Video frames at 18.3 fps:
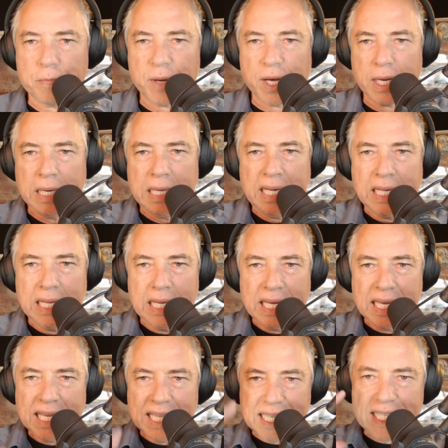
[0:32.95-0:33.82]
But
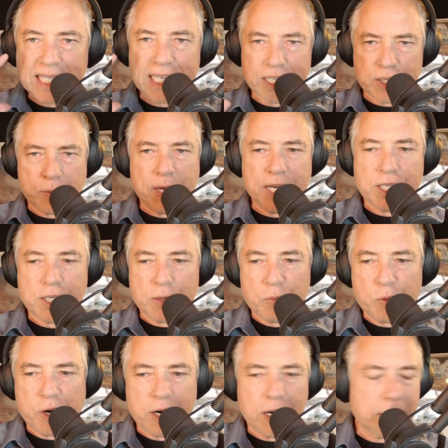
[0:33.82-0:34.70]
in this
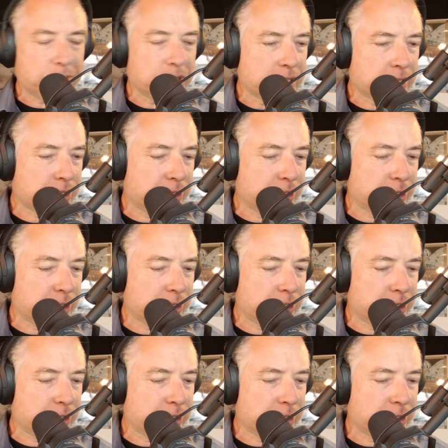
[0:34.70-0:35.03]
situation where I'm just